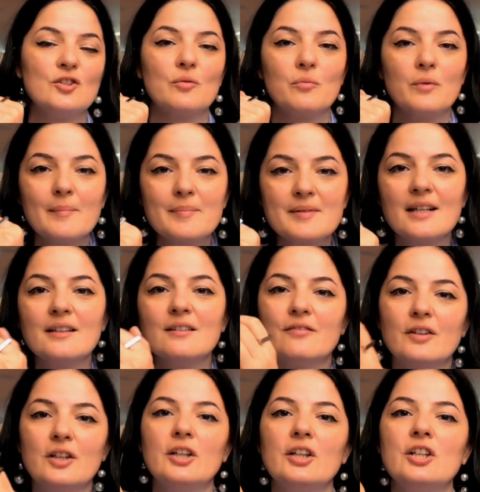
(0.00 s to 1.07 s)
your website,
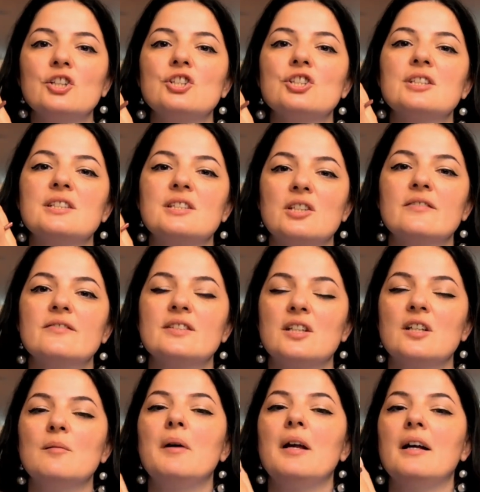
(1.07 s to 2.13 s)
Varnish serves
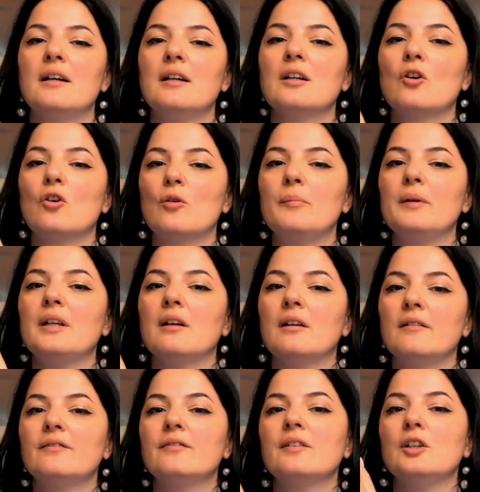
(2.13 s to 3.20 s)
them a copy
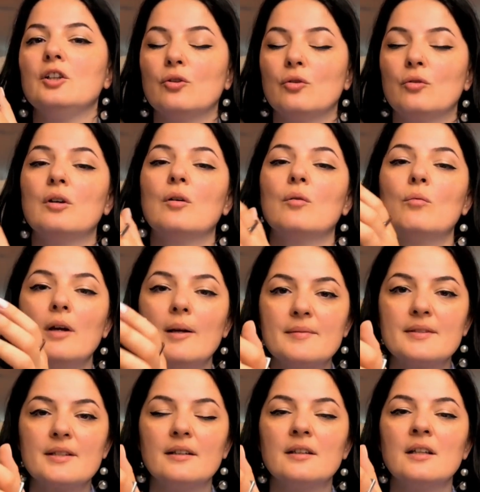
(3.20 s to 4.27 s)
of your
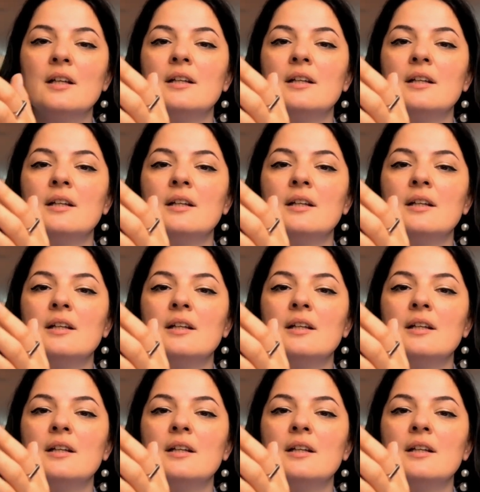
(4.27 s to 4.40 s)
website.